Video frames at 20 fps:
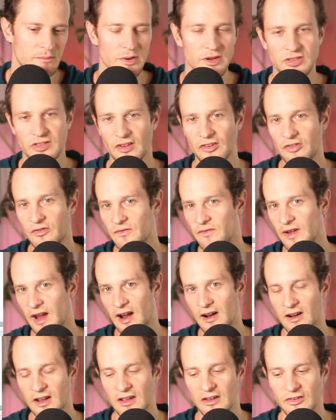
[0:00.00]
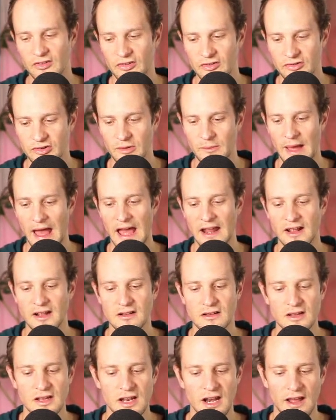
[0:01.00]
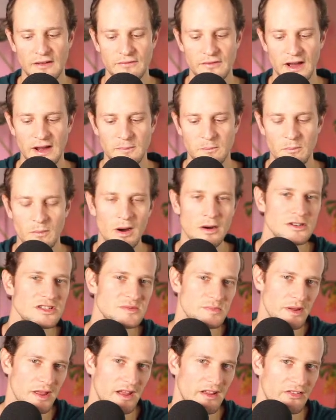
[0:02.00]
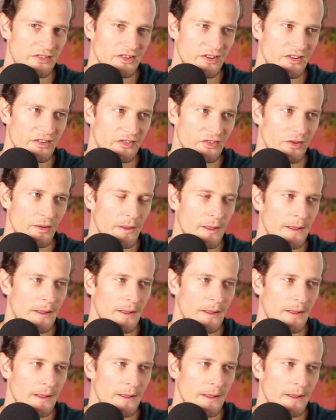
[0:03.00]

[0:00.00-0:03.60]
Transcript: But this varies dramatically. And I find most places